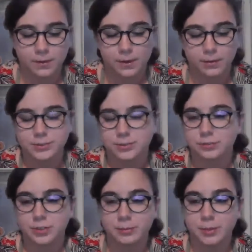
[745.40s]

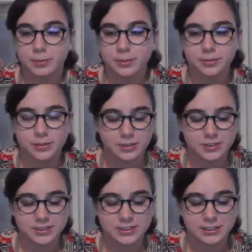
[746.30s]
Also, I'm uploading
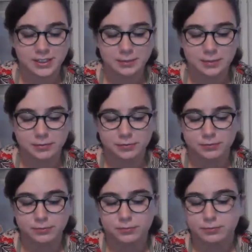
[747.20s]
this the day
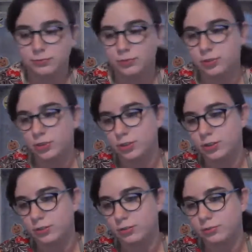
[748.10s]

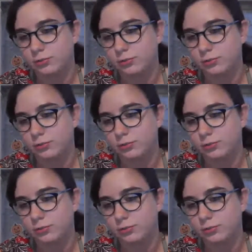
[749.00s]
before,